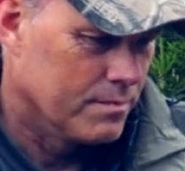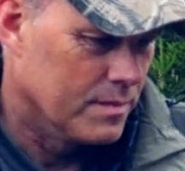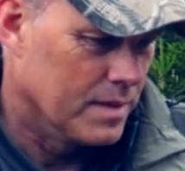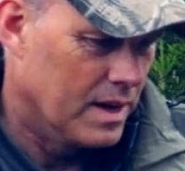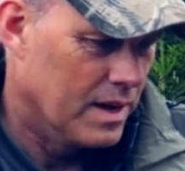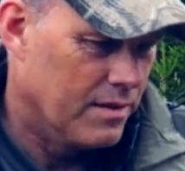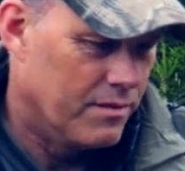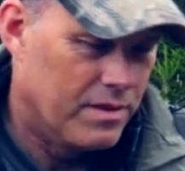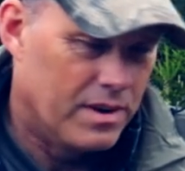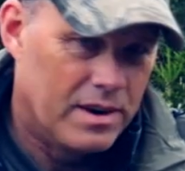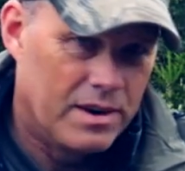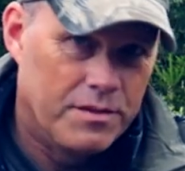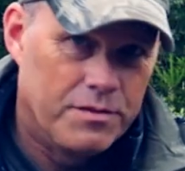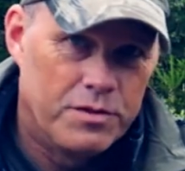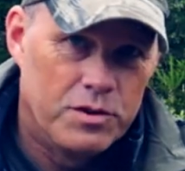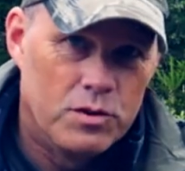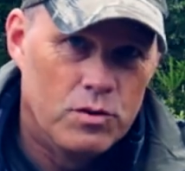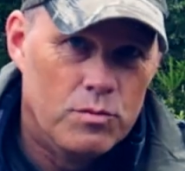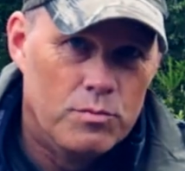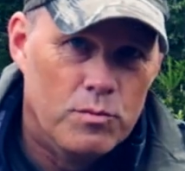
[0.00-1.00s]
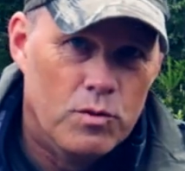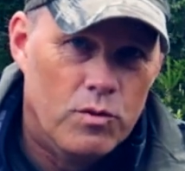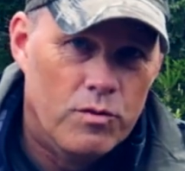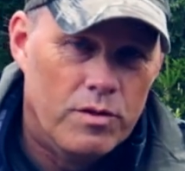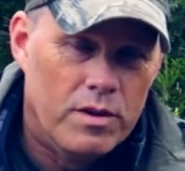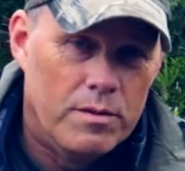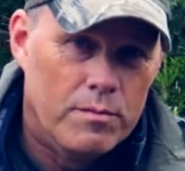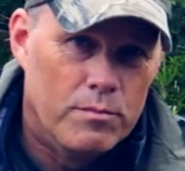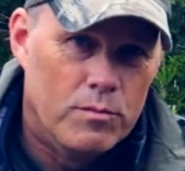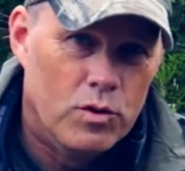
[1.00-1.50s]
Very few
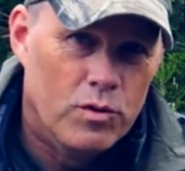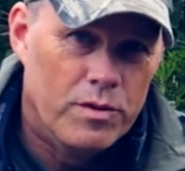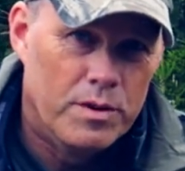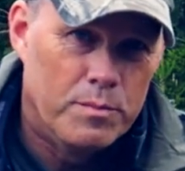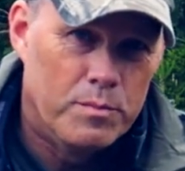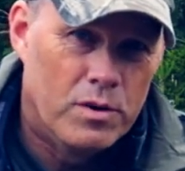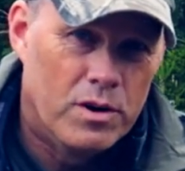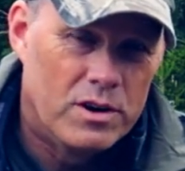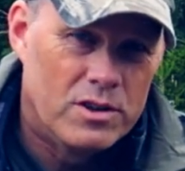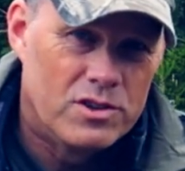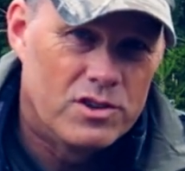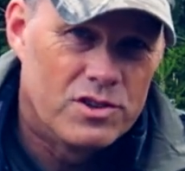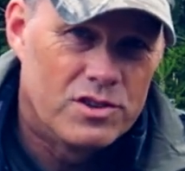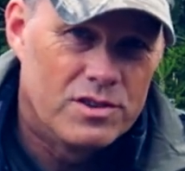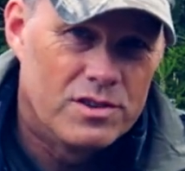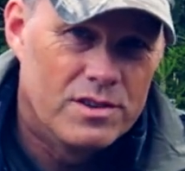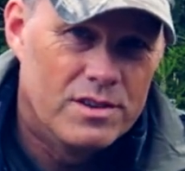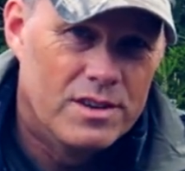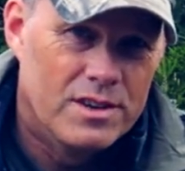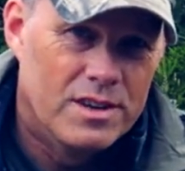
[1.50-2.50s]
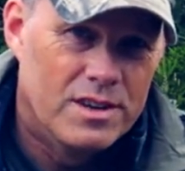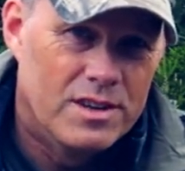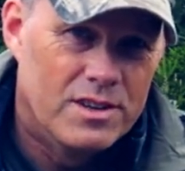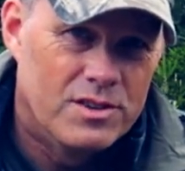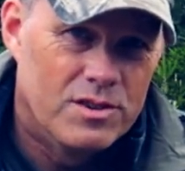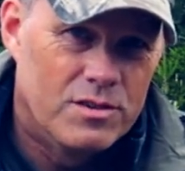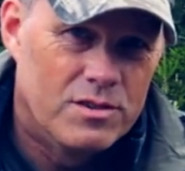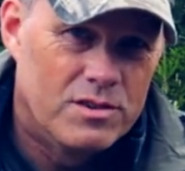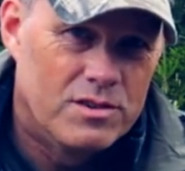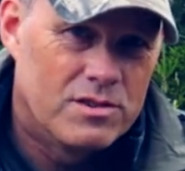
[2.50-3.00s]
moving parts,
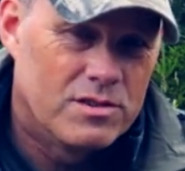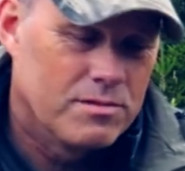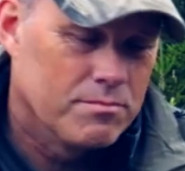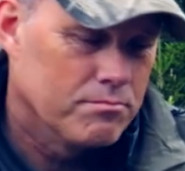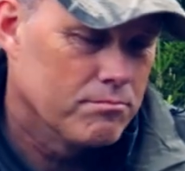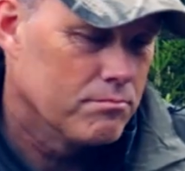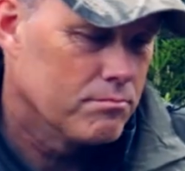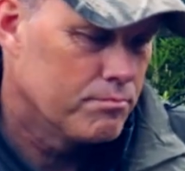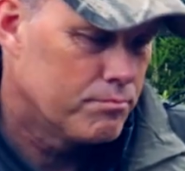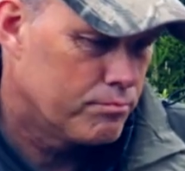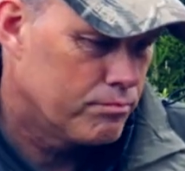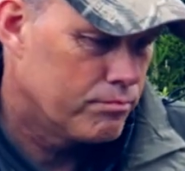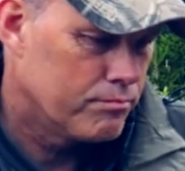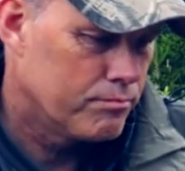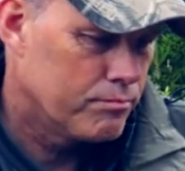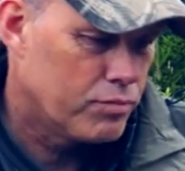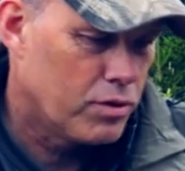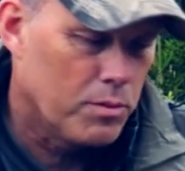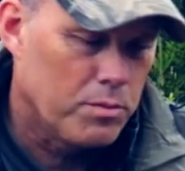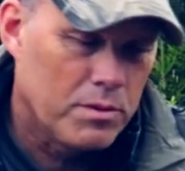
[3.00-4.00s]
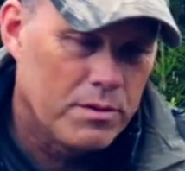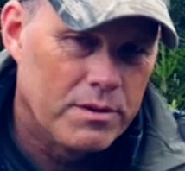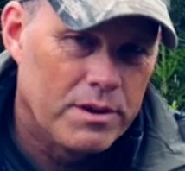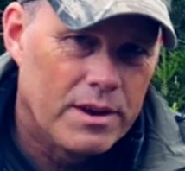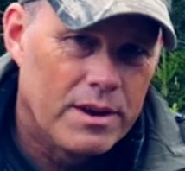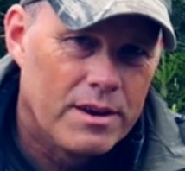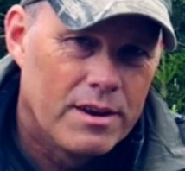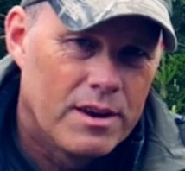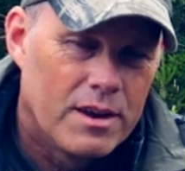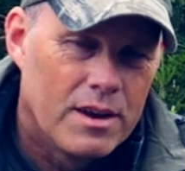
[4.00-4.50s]
so it's
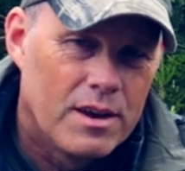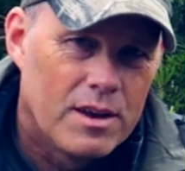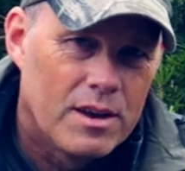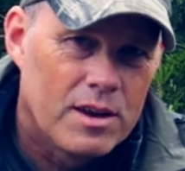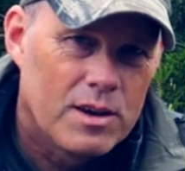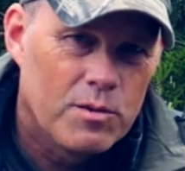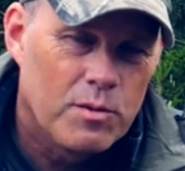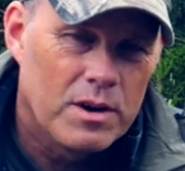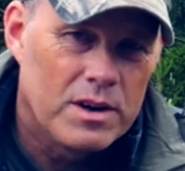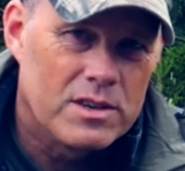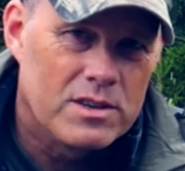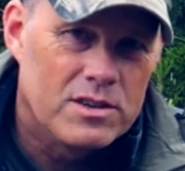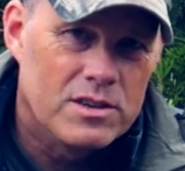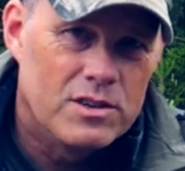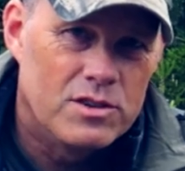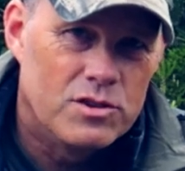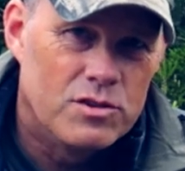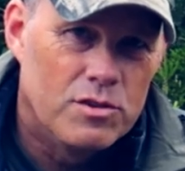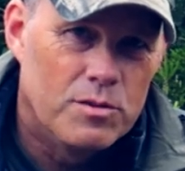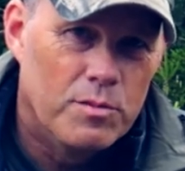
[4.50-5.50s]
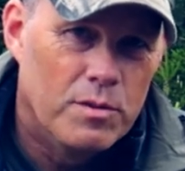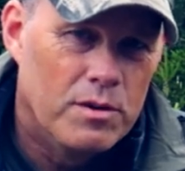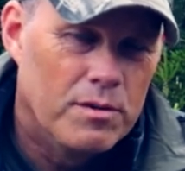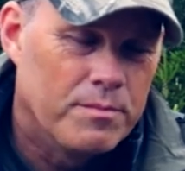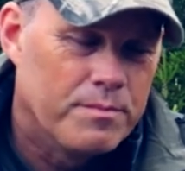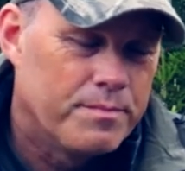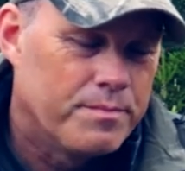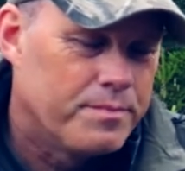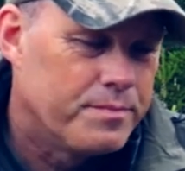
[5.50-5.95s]
probably quite durable.